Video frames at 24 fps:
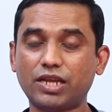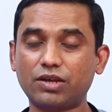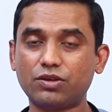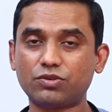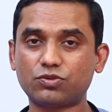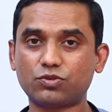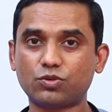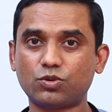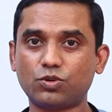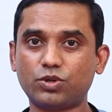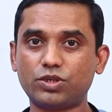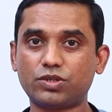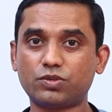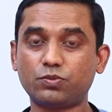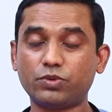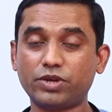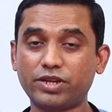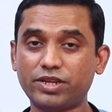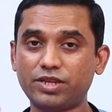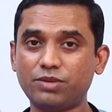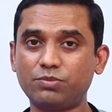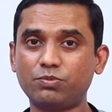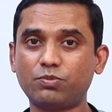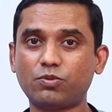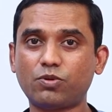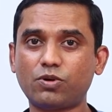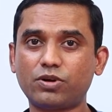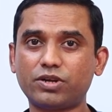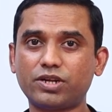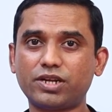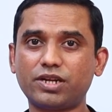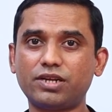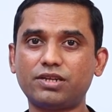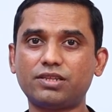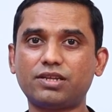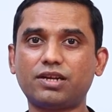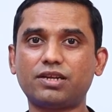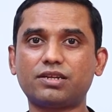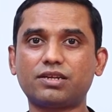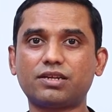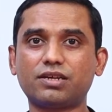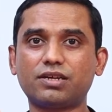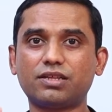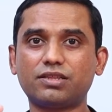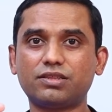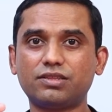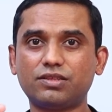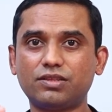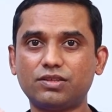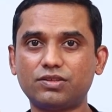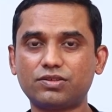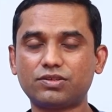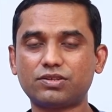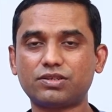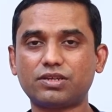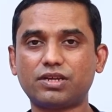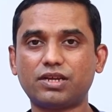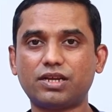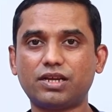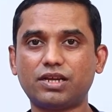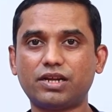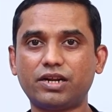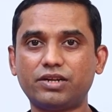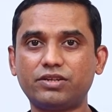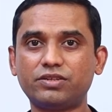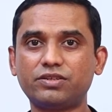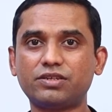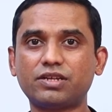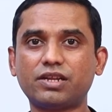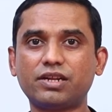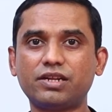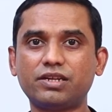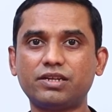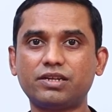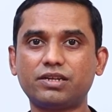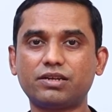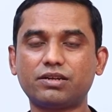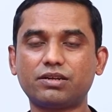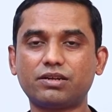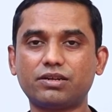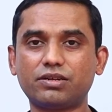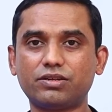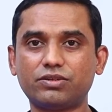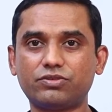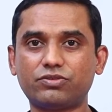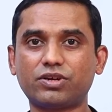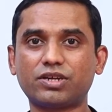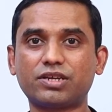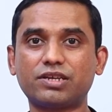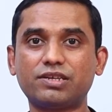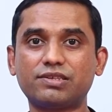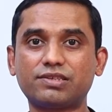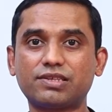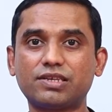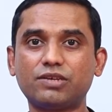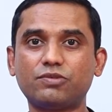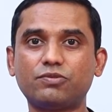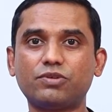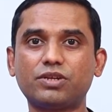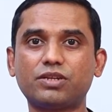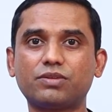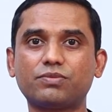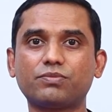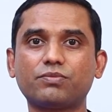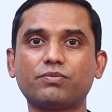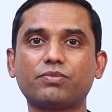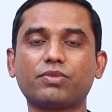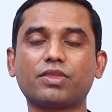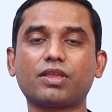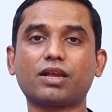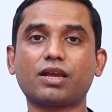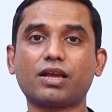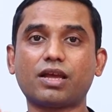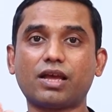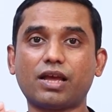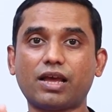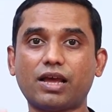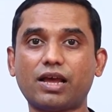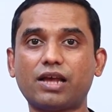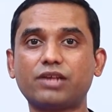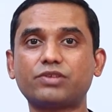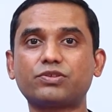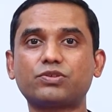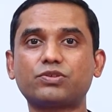So it's very important that this adrenaline drug is given as